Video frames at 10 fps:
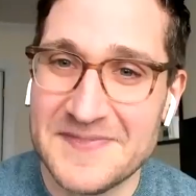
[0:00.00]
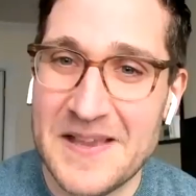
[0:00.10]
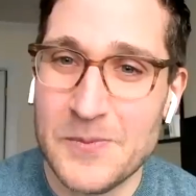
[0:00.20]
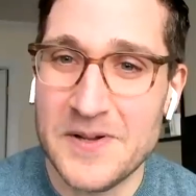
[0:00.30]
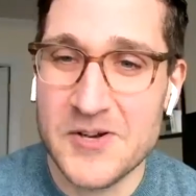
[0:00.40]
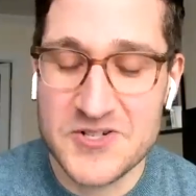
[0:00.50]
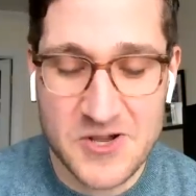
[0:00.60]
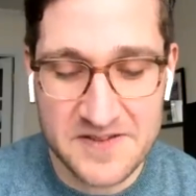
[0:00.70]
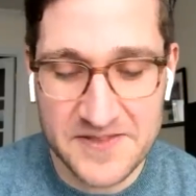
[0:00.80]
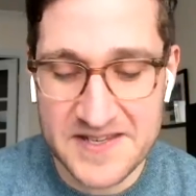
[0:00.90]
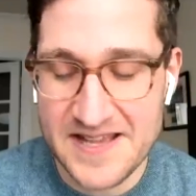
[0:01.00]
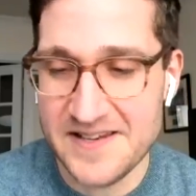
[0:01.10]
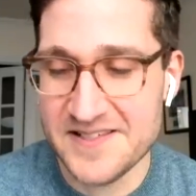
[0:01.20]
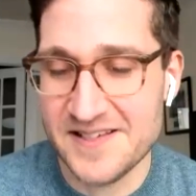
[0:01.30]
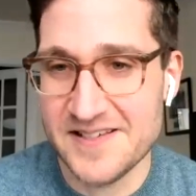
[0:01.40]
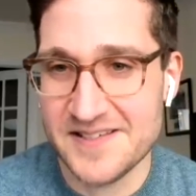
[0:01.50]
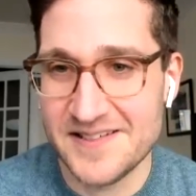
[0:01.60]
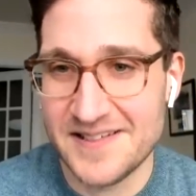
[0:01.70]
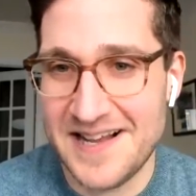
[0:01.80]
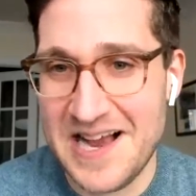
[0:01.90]
Yeah, well, your Dawn of the Dead is
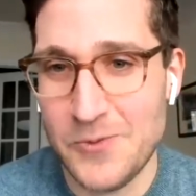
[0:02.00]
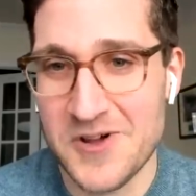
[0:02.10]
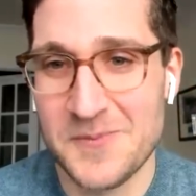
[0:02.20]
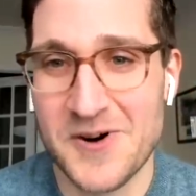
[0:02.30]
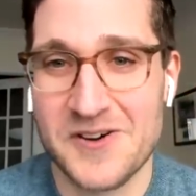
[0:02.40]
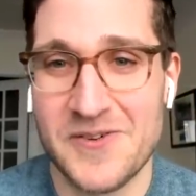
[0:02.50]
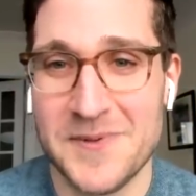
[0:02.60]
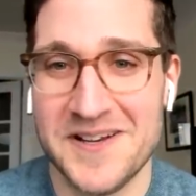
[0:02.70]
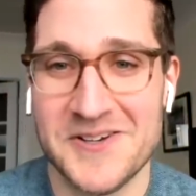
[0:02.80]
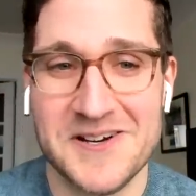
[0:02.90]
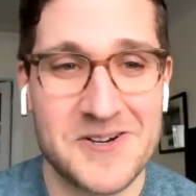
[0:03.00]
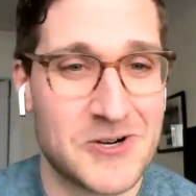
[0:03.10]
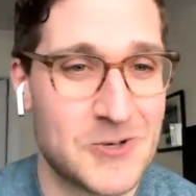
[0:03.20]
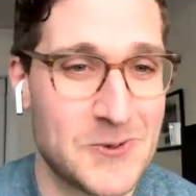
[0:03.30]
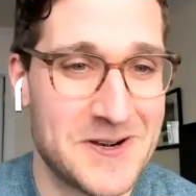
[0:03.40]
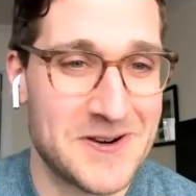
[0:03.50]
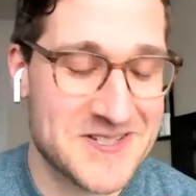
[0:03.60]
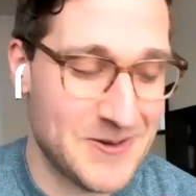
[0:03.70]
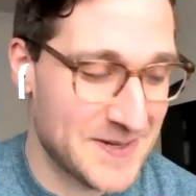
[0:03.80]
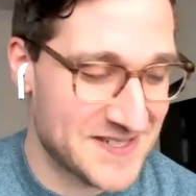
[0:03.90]
a high watermark for me in your career,
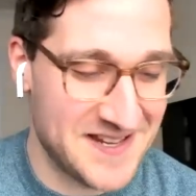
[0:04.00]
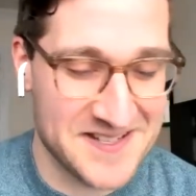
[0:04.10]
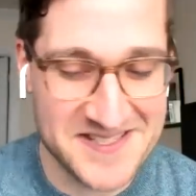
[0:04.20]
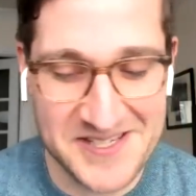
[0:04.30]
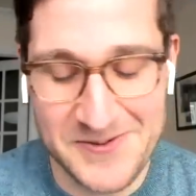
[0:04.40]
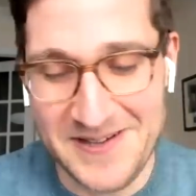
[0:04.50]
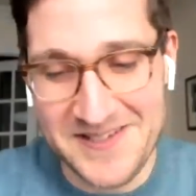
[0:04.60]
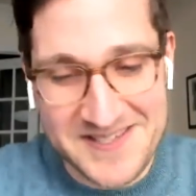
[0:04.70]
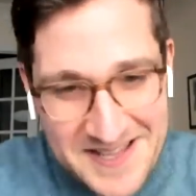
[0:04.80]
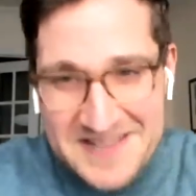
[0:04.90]
so I'm excited to see you at least